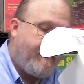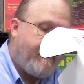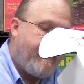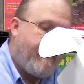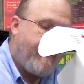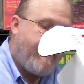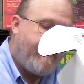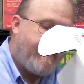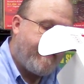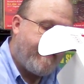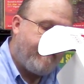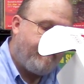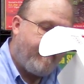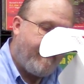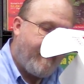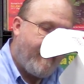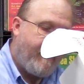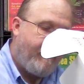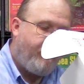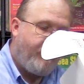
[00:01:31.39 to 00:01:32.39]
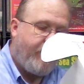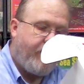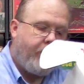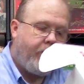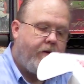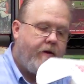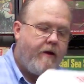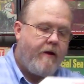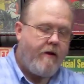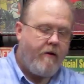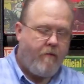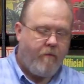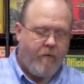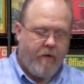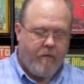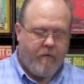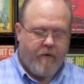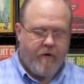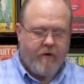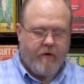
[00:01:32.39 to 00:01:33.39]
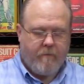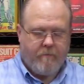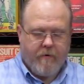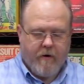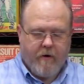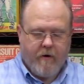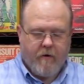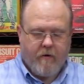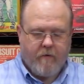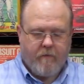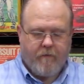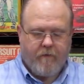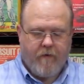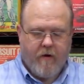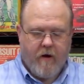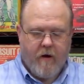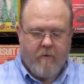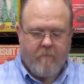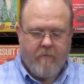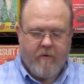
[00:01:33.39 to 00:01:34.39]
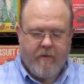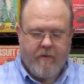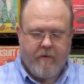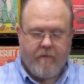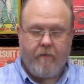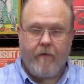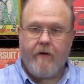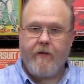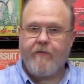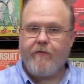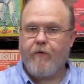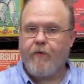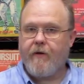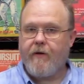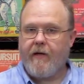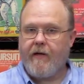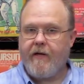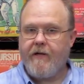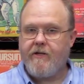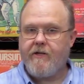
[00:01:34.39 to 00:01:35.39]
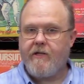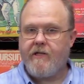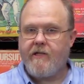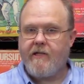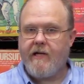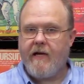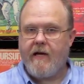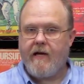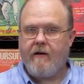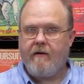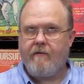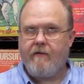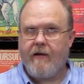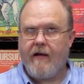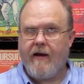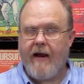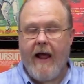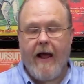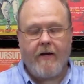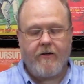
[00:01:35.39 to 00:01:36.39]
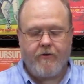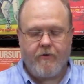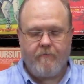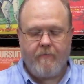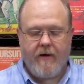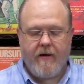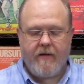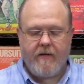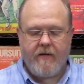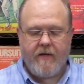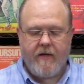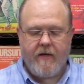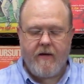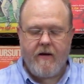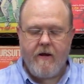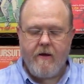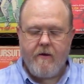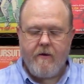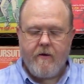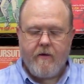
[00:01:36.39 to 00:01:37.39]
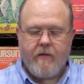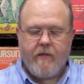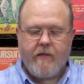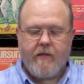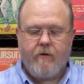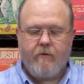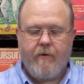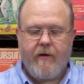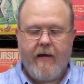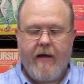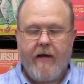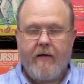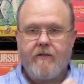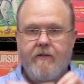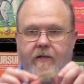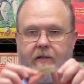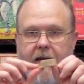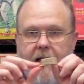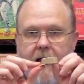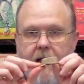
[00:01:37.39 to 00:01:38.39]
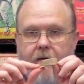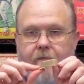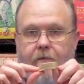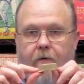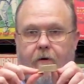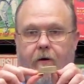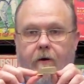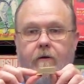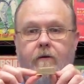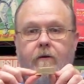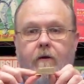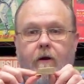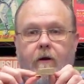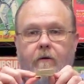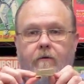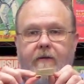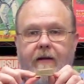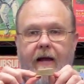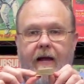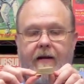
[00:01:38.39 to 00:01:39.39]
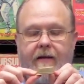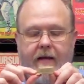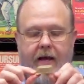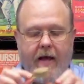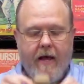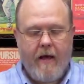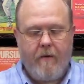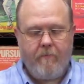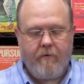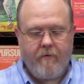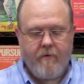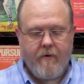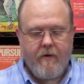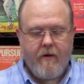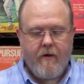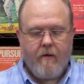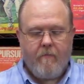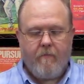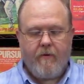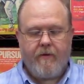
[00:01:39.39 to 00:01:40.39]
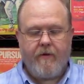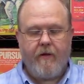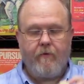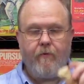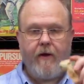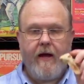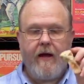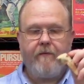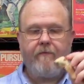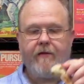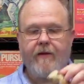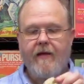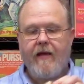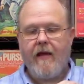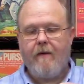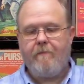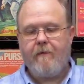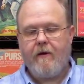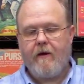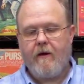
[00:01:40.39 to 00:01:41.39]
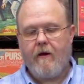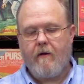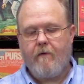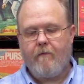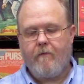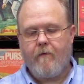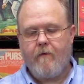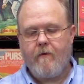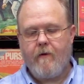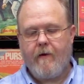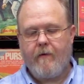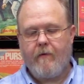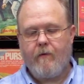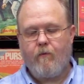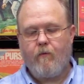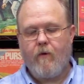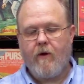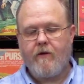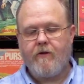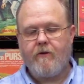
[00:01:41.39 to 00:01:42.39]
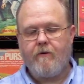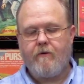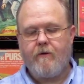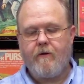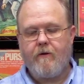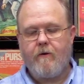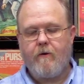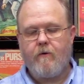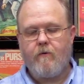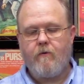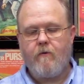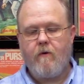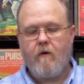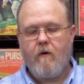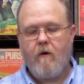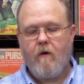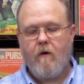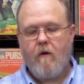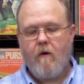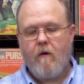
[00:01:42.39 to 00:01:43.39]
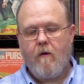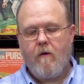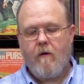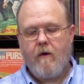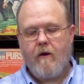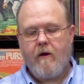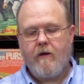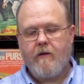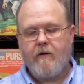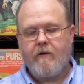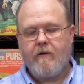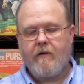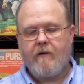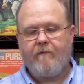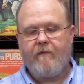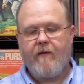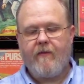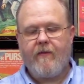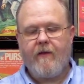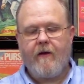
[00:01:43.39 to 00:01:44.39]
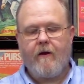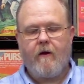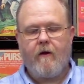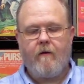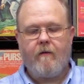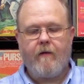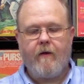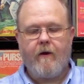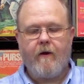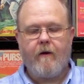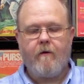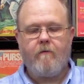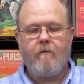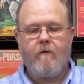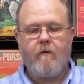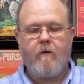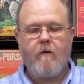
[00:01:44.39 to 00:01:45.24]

nice is we wanted to borrow from the French Foreign Legion set that Action Man did. So we actually have our tan cap, but then we have the kepi cover. And then what you do is you just fit that on there